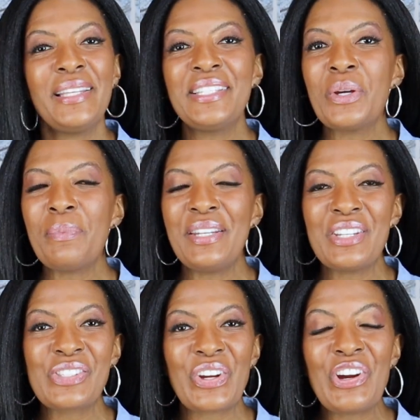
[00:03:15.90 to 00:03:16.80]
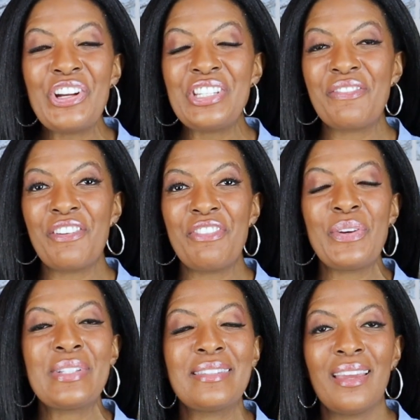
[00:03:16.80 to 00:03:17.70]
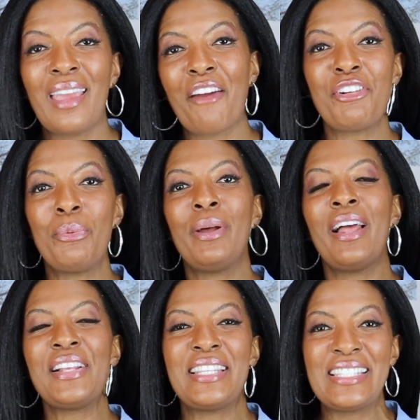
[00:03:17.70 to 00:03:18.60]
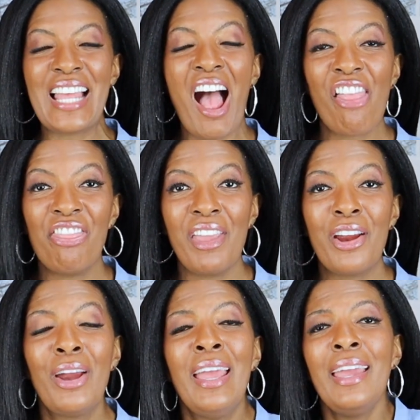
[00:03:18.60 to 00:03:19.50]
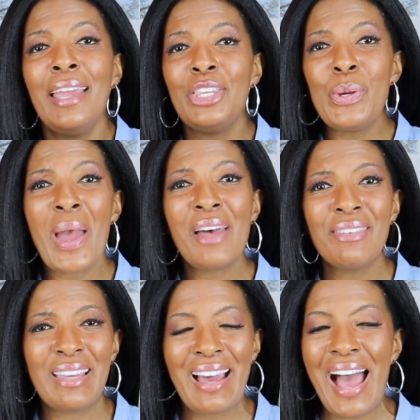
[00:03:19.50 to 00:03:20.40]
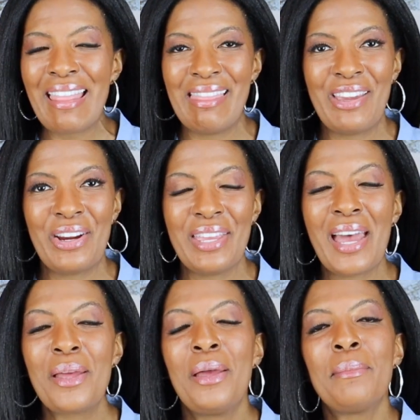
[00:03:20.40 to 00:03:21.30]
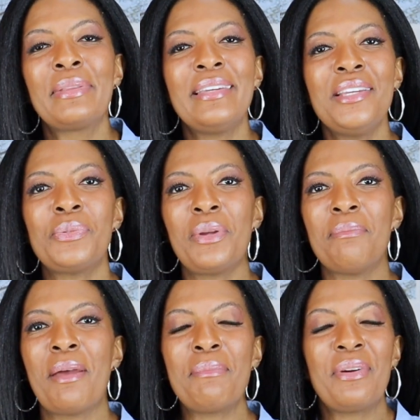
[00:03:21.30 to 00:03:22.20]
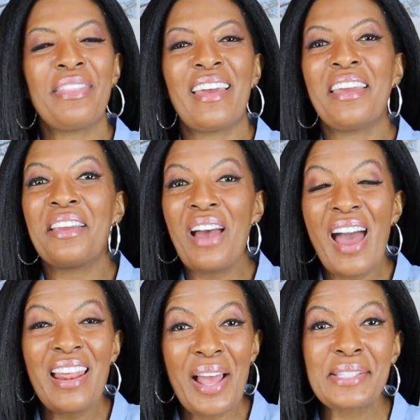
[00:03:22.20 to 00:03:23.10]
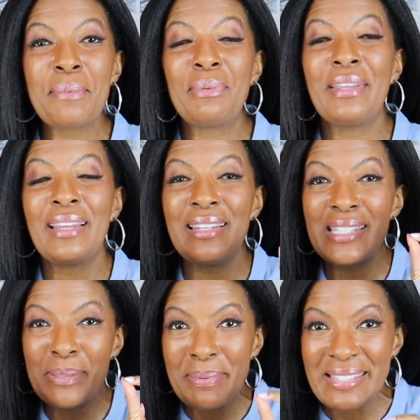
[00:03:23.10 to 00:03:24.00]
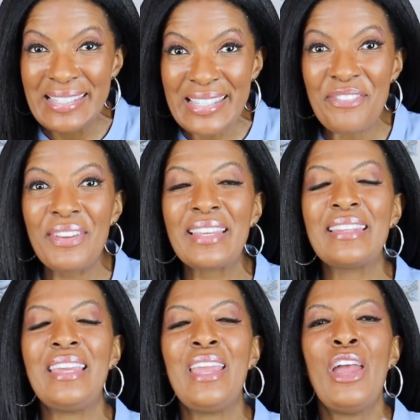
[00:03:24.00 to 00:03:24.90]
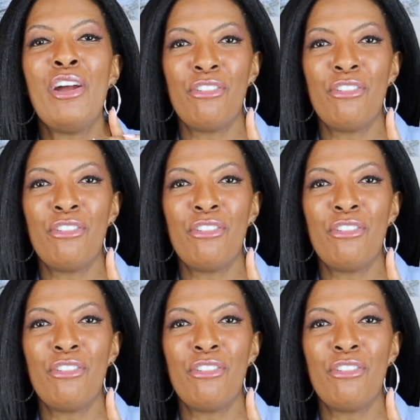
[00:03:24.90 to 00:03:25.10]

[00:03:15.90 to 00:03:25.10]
Please don't be discouraged if it feels like everyone else has gotten there and you haven't gotten there yet. Please remember that God has a plan specifically